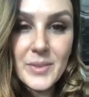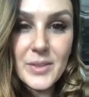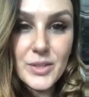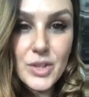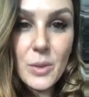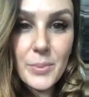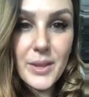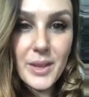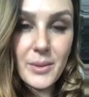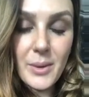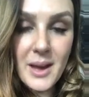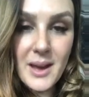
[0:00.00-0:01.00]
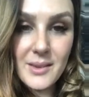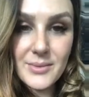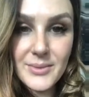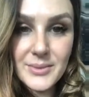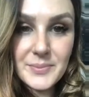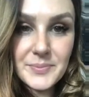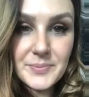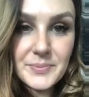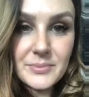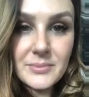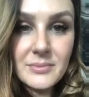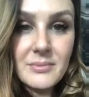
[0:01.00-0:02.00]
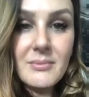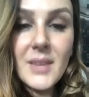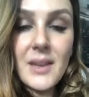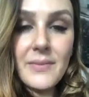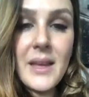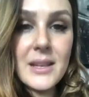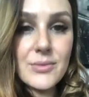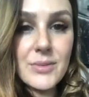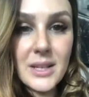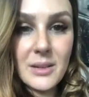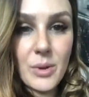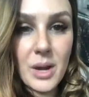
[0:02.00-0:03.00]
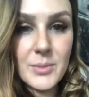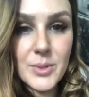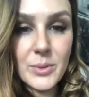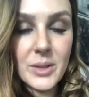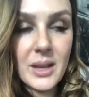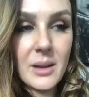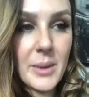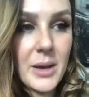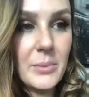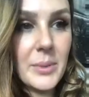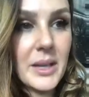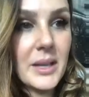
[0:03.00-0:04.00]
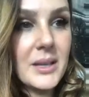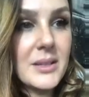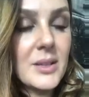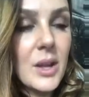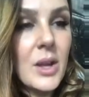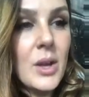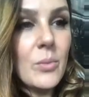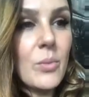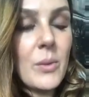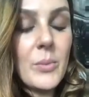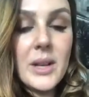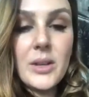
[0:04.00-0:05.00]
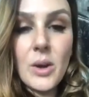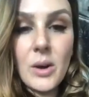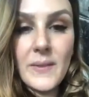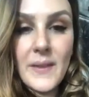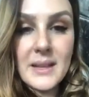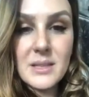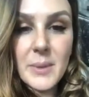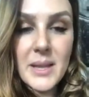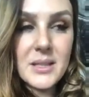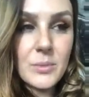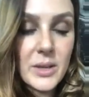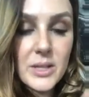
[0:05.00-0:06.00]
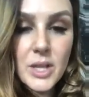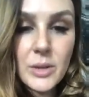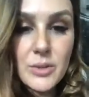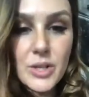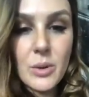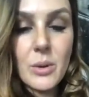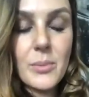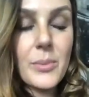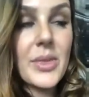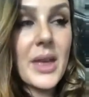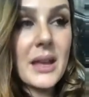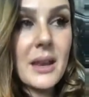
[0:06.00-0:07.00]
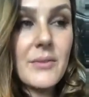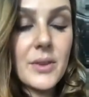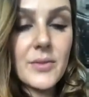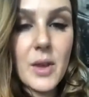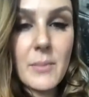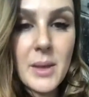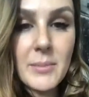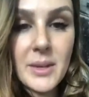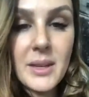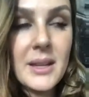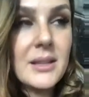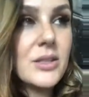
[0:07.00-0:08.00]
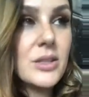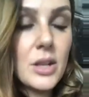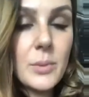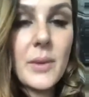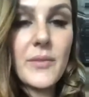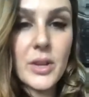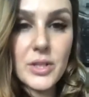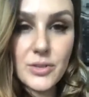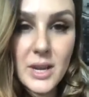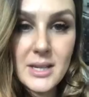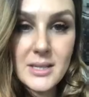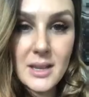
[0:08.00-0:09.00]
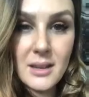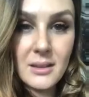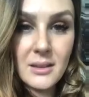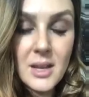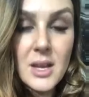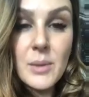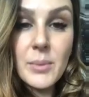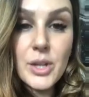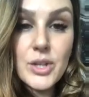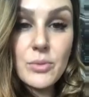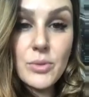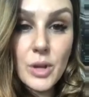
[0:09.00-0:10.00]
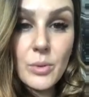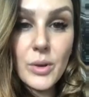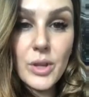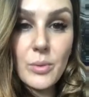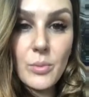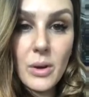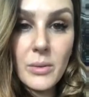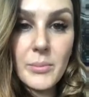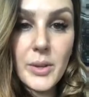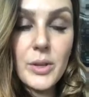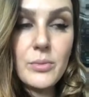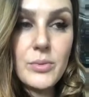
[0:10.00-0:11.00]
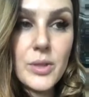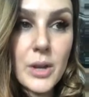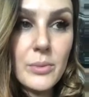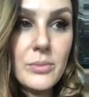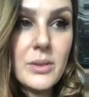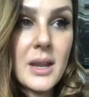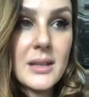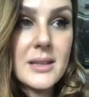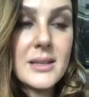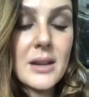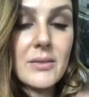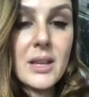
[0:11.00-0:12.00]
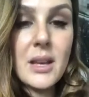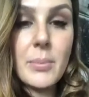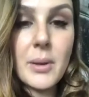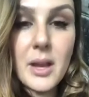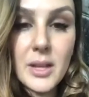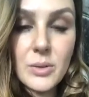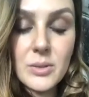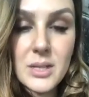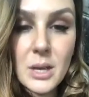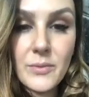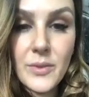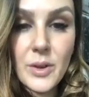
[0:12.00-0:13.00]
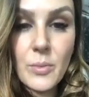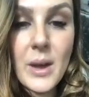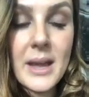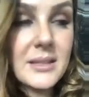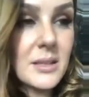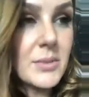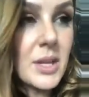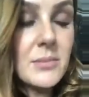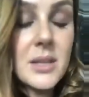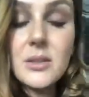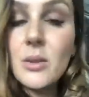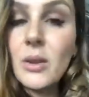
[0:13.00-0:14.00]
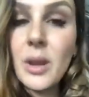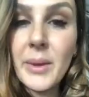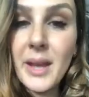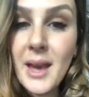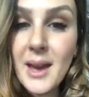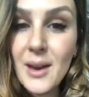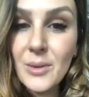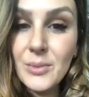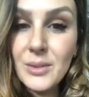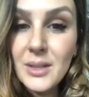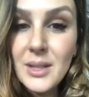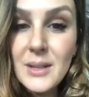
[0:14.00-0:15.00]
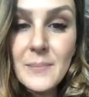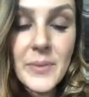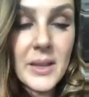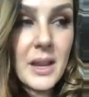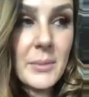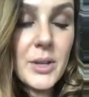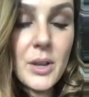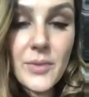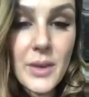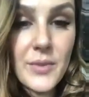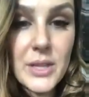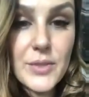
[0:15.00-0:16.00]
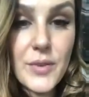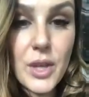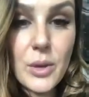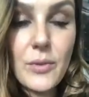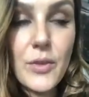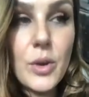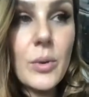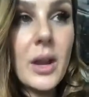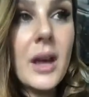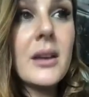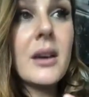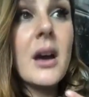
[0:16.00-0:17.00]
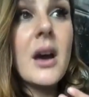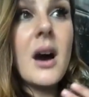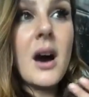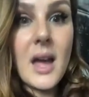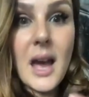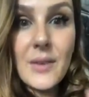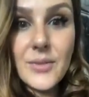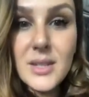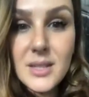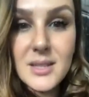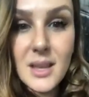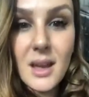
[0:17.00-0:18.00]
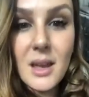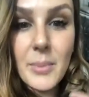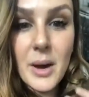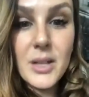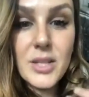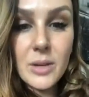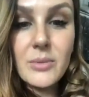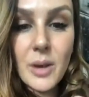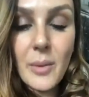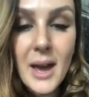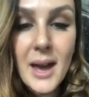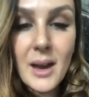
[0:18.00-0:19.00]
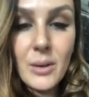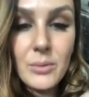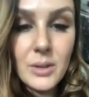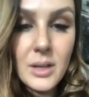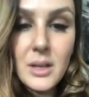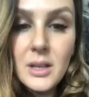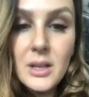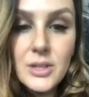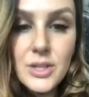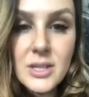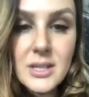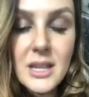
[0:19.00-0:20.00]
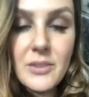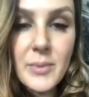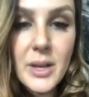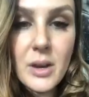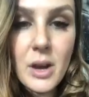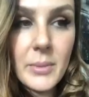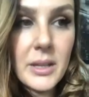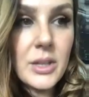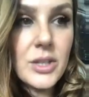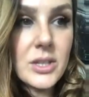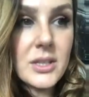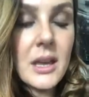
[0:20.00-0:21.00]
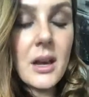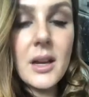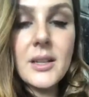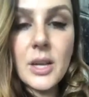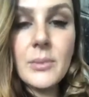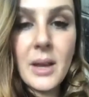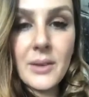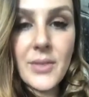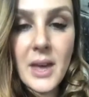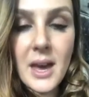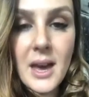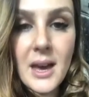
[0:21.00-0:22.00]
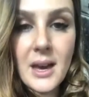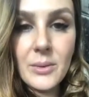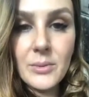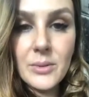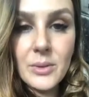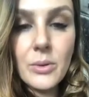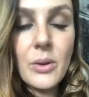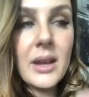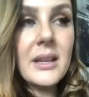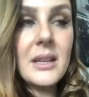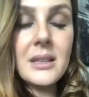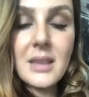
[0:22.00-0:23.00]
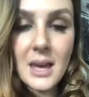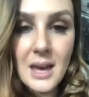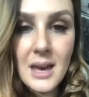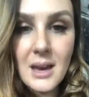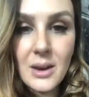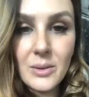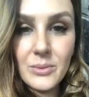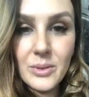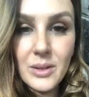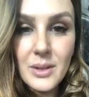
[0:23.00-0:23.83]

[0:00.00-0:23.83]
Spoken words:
the job that you have. And that's really what I'm talking about, because when we're not in that space and we don't show up with that level of commitment, it's super frustrating, because you know what you want, but you don't necessarily apply yourself in a way. Sometimes it's not knowing how. And let me know if that fits for you. If you are like, I have the desire, but I don't know how, just leave me a comment and just say, I don't have the how, or I need the how,